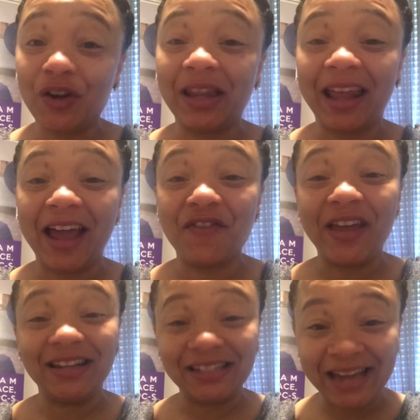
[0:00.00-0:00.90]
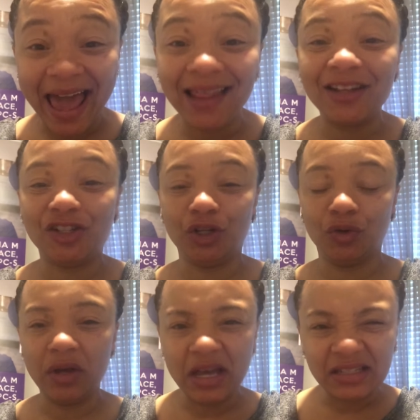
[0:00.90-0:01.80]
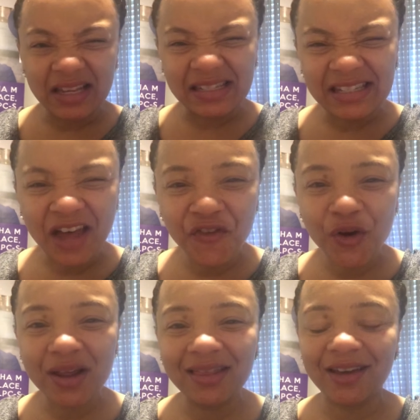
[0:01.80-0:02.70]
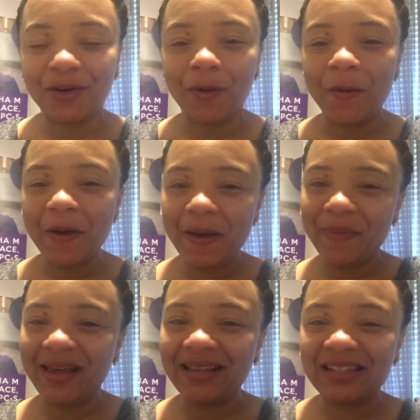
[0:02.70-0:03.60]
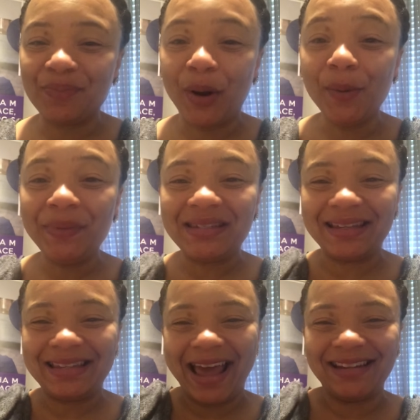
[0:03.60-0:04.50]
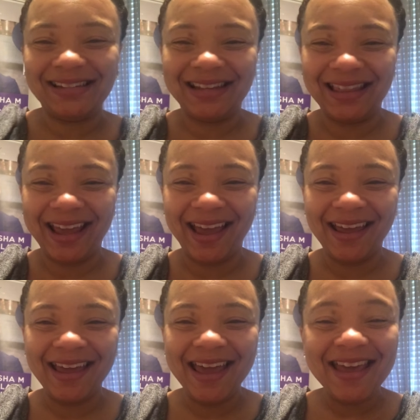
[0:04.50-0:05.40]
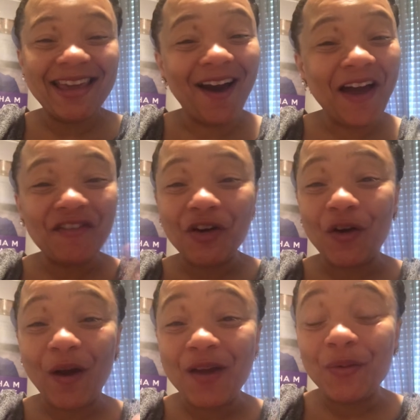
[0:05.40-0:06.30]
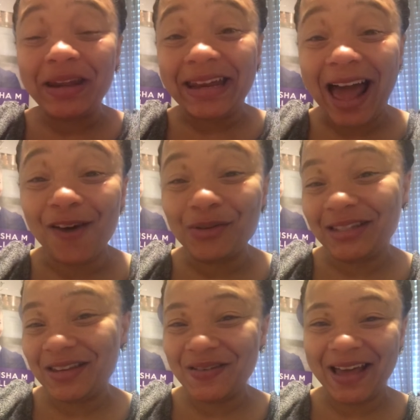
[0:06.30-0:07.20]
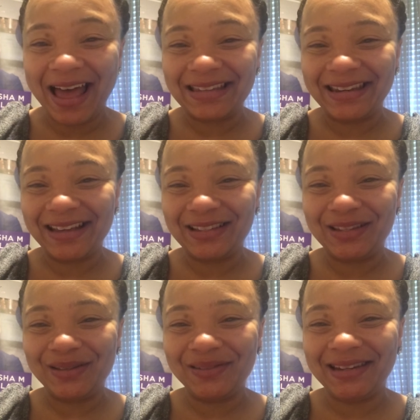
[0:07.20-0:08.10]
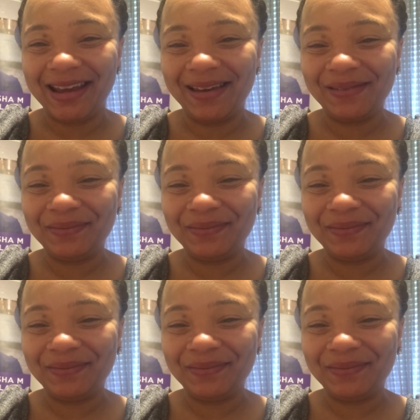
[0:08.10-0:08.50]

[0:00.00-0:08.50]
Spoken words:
life and challenge you to suffer a little because it's purpose attached to that. Y'all have a great one, and I will see you guys next Tuesday.